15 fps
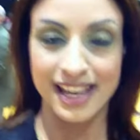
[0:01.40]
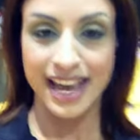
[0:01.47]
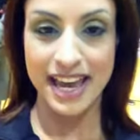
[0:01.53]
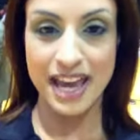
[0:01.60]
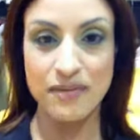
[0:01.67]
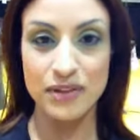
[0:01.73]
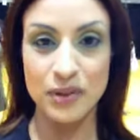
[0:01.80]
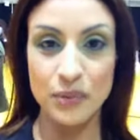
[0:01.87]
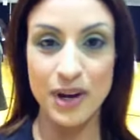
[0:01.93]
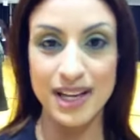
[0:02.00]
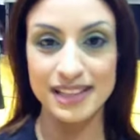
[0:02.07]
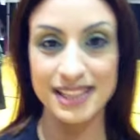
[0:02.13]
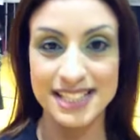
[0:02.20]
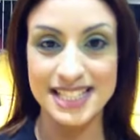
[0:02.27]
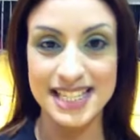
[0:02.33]
Hey
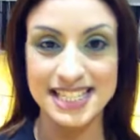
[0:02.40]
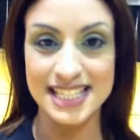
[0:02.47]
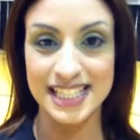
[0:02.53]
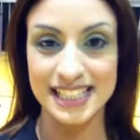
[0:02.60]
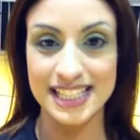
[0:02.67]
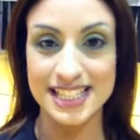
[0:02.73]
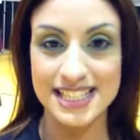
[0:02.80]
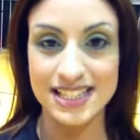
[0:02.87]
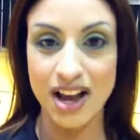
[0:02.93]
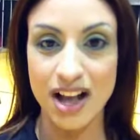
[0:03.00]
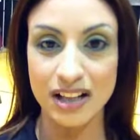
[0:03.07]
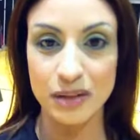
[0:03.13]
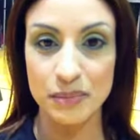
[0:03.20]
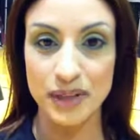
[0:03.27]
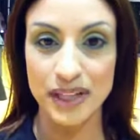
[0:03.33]
everyone, this is Zina
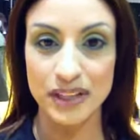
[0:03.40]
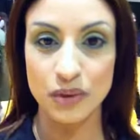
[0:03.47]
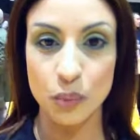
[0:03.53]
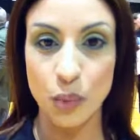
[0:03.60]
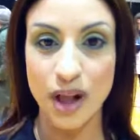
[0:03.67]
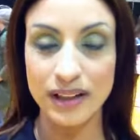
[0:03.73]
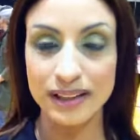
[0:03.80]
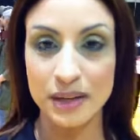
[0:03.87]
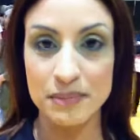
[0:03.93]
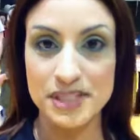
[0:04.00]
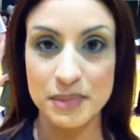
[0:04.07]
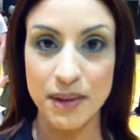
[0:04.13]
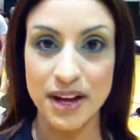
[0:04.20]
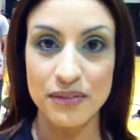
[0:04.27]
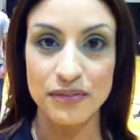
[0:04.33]
Solomon. Welcome
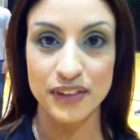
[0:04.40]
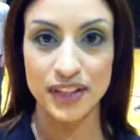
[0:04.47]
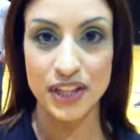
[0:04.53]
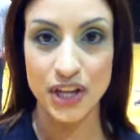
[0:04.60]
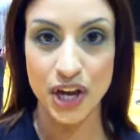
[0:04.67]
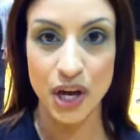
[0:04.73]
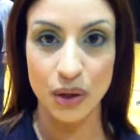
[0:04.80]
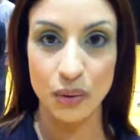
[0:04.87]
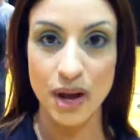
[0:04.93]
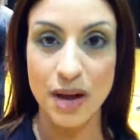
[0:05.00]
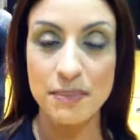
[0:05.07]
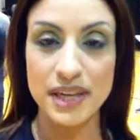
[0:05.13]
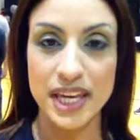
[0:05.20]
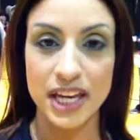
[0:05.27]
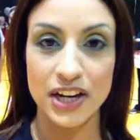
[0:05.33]
to my video.
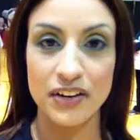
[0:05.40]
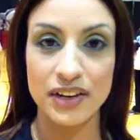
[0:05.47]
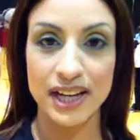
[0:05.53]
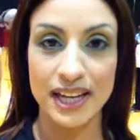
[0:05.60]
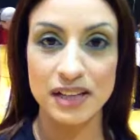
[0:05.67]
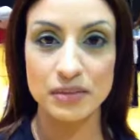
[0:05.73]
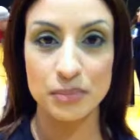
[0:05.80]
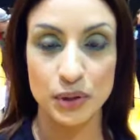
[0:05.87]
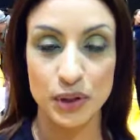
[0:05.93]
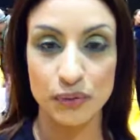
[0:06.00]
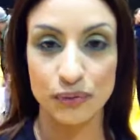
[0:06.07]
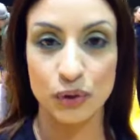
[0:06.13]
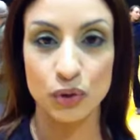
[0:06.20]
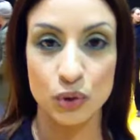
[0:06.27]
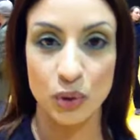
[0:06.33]
I'm here in
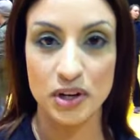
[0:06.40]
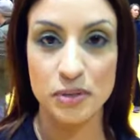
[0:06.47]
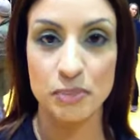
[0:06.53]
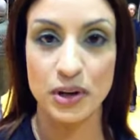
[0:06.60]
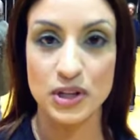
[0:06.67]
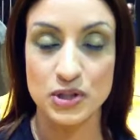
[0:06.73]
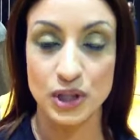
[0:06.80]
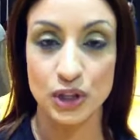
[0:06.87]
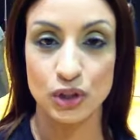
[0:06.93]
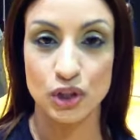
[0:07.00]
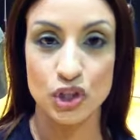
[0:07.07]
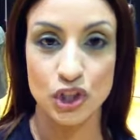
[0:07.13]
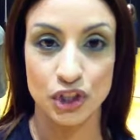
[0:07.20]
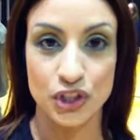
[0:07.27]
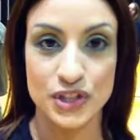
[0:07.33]
beautiful North Brunswick, New
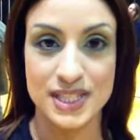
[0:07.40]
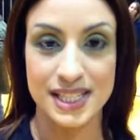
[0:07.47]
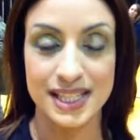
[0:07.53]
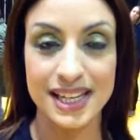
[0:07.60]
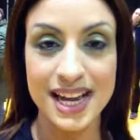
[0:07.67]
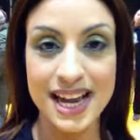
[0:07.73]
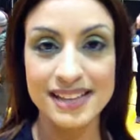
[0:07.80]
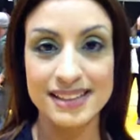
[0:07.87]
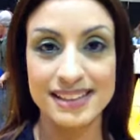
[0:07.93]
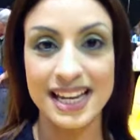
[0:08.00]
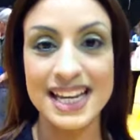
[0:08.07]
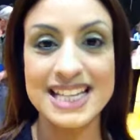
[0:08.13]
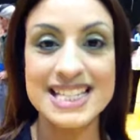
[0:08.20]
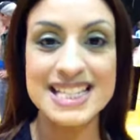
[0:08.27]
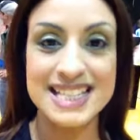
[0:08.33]
Jersey.
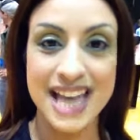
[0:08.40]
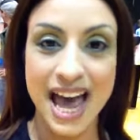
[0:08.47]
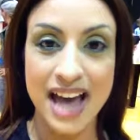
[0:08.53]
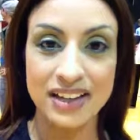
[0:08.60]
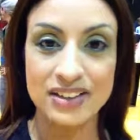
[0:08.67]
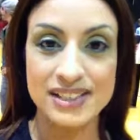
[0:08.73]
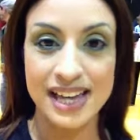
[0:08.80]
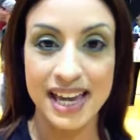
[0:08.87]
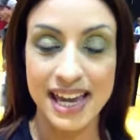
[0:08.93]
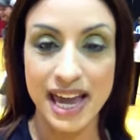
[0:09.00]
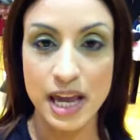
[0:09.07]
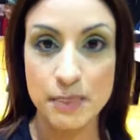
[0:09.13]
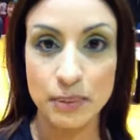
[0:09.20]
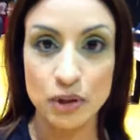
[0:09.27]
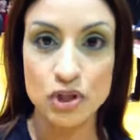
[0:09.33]
Today is Saturday,
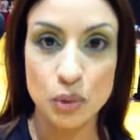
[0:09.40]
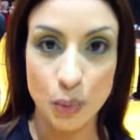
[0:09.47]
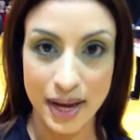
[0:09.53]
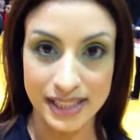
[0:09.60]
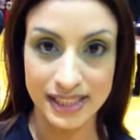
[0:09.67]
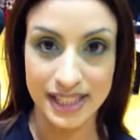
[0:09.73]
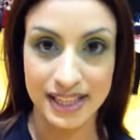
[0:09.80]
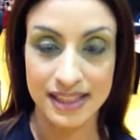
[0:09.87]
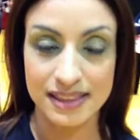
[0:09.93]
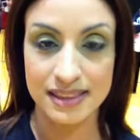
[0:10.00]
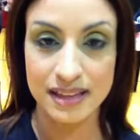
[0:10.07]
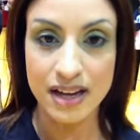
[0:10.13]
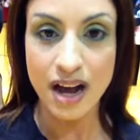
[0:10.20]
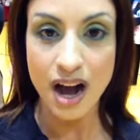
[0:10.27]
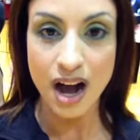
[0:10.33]
April
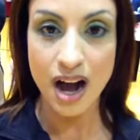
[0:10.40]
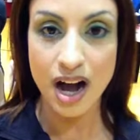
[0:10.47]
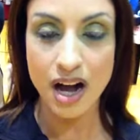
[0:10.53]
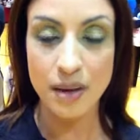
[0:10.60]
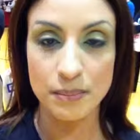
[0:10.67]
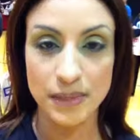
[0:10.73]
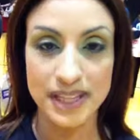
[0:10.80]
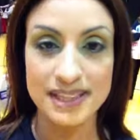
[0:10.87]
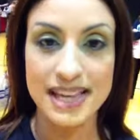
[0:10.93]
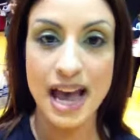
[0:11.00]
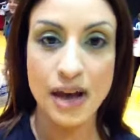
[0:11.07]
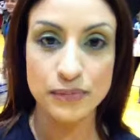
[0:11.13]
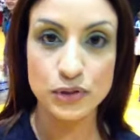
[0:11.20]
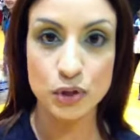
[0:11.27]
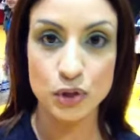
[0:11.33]
20th. Um, in the
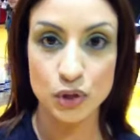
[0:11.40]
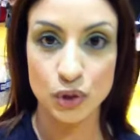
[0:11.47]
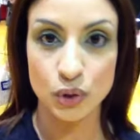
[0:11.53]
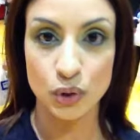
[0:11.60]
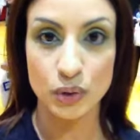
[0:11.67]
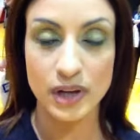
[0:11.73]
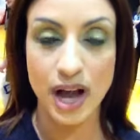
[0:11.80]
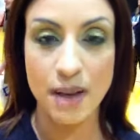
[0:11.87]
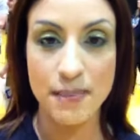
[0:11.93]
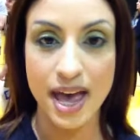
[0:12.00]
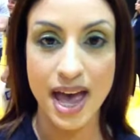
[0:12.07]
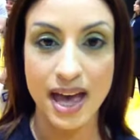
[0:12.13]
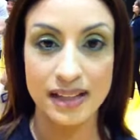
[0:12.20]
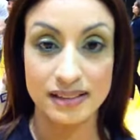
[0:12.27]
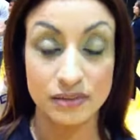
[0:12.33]
afternoon, I'm
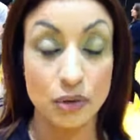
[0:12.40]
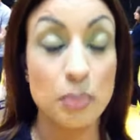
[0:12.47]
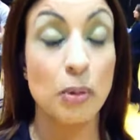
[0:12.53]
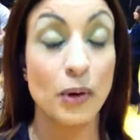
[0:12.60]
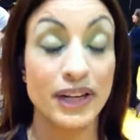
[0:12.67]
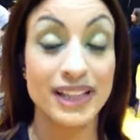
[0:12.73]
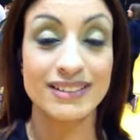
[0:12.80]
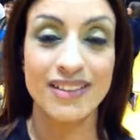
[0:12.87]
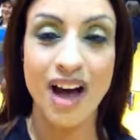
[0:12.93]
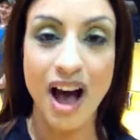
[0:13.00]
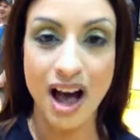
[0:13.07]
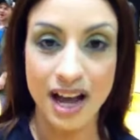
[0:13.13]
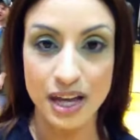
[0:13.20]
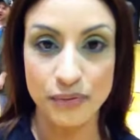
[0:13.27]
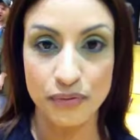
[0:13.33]
at reporting
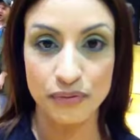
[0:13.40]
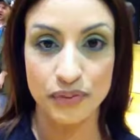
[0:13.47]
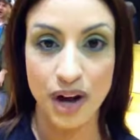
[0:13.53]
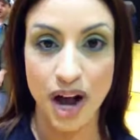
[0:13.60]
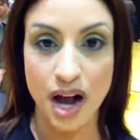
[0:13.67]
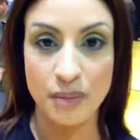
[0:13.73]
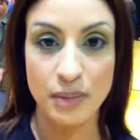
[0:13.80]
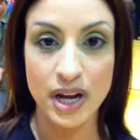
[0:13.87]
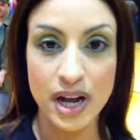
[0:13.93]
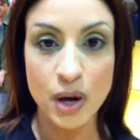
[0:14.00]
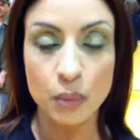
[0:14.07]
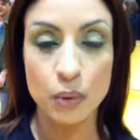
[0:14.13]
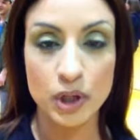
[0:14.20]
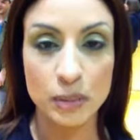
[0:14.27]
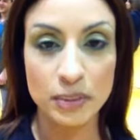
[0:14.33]
live from
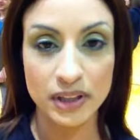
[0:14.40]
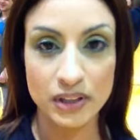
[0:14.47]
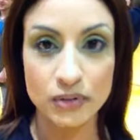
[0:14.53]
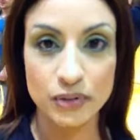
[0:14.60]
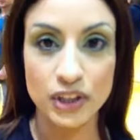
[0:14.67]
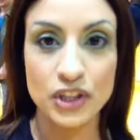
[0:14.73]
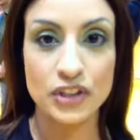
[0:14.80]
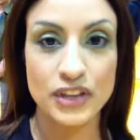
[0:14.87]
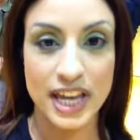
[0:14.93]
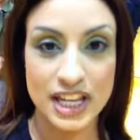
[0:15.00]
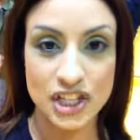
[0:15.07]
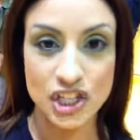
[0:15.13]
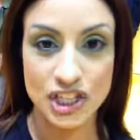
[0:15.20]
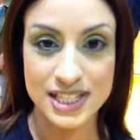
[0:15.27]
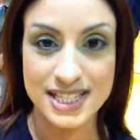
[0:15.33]
Werblin
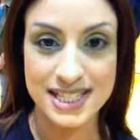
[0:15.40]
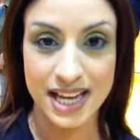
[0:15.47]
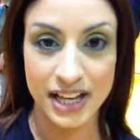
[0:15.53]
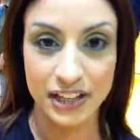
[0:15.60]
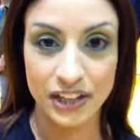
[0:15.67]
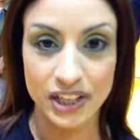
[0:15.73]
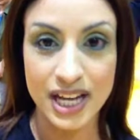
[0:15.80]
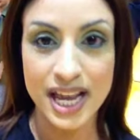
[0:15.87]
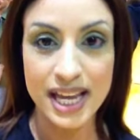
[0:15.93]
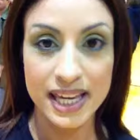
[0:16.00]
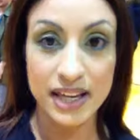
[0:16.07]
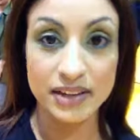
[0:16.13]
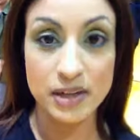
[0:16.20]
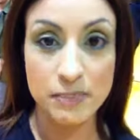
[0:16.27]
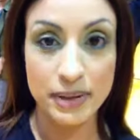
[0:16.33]
Recreation Center,
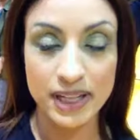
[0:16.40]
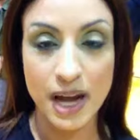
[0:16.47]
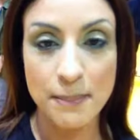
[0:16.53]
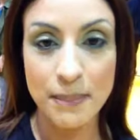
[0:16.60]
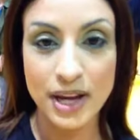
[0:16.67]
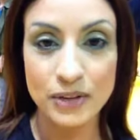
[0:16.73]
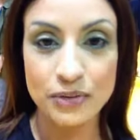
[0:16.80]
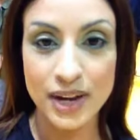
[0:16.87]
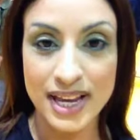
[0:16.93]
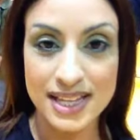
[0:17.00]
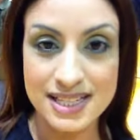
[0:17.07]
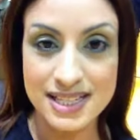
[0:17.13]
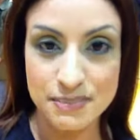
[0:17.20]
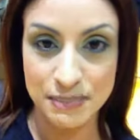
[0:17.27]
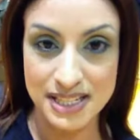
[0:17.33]
here to pick up my
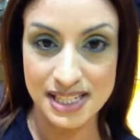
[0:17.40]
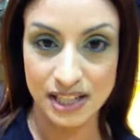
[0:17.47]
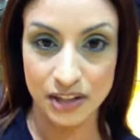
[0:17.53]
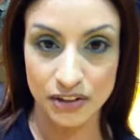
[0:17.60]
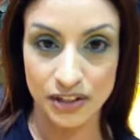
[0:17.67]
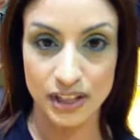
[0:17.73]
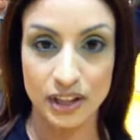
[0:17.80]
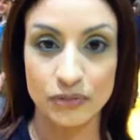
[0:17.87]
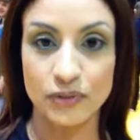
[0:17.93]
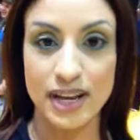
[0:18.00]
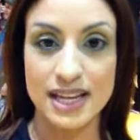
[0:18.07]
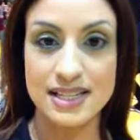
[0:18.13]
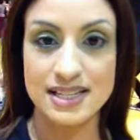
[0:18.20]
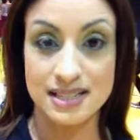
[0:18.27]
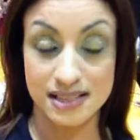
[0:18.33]
race material and
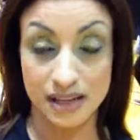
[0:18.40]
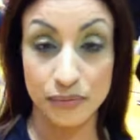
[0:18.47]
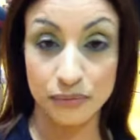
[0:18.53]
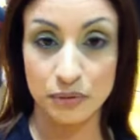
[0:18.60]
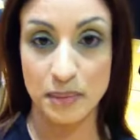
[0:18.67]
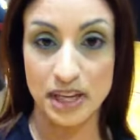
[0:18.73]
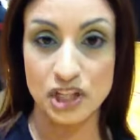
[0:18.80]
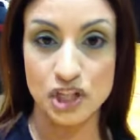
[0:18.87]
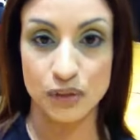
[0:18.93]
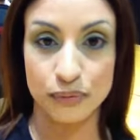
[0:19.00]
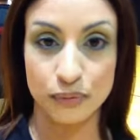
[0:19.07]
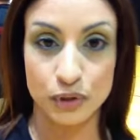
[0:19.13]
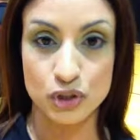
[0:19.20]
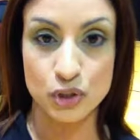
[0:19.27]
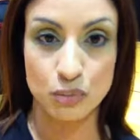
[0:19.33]
race information
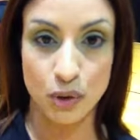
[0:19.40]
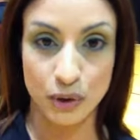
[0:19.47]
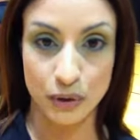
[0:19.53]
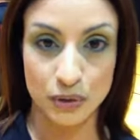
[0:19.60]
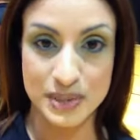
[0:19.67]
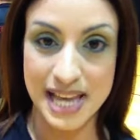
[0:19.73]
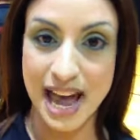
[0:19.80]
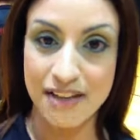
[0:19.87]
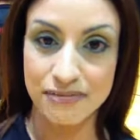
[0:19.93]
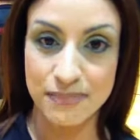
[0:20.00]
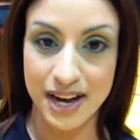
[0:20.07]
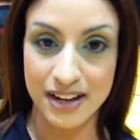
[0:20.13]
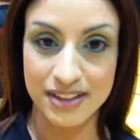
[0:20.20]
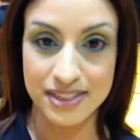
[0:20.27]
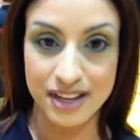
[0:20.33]
for tomorrow's half
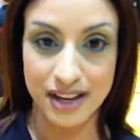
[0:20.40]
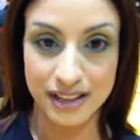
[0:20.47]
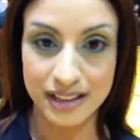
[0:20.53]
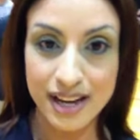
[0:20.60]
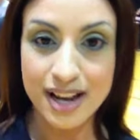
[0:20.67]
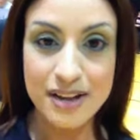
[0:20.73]
marathon.